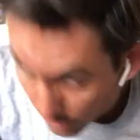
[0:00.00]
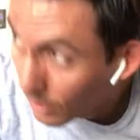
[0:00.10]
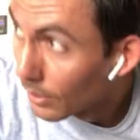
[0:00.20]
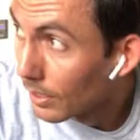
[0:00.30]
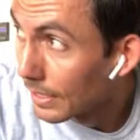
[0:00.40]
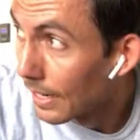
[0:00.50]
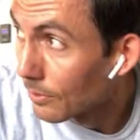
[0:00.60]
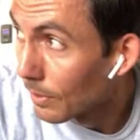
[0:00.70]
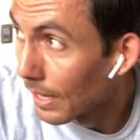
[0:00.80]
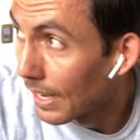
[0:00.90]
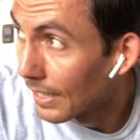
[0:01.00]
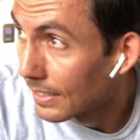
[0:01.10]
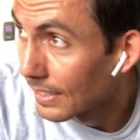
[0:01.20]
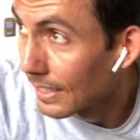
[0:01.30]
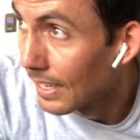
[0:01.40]
Good, guys.
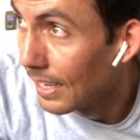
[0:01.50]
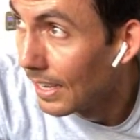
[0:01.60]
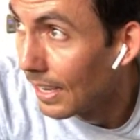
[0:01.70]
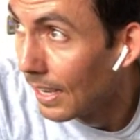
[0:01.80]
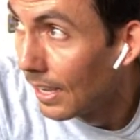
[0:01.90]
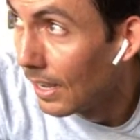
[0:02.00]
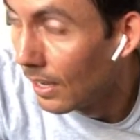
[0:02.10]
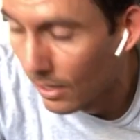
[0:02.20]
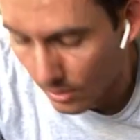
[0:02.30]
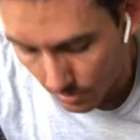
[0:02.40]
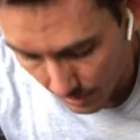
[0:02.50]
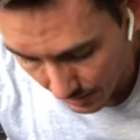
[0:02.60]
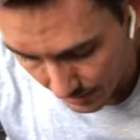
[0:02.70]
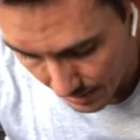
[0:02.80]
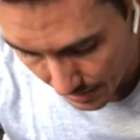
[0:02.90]
Relaxing.
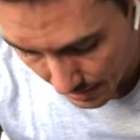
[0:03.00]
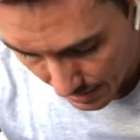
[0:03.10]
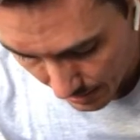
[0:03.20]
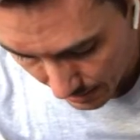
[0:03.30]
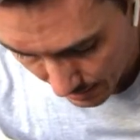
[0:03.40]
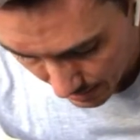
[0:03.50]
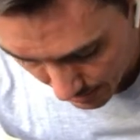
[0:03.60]
Relaxing that leg.